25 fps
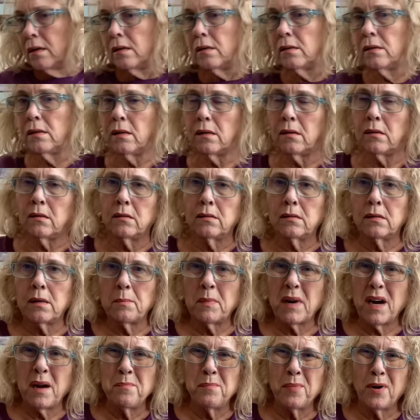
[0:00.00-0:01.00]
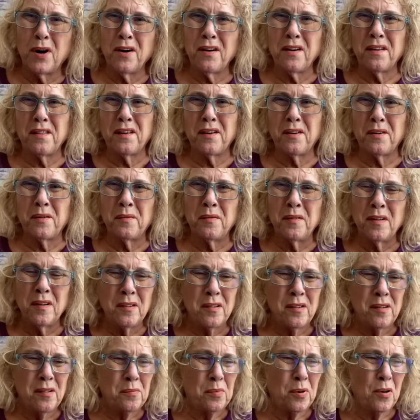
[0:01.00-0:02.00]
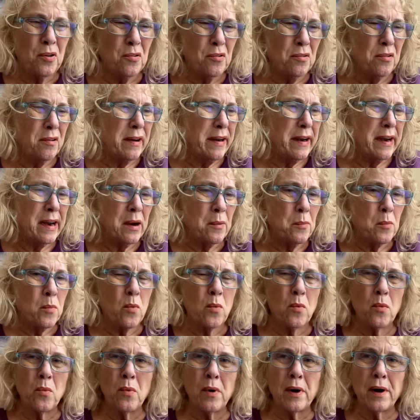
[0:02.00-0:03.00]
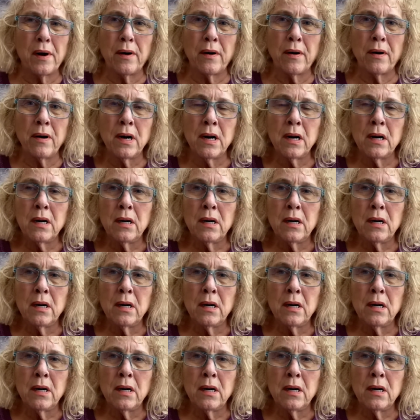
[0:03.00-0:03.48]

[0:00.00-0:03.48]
you know, I'm, I'm part of their program where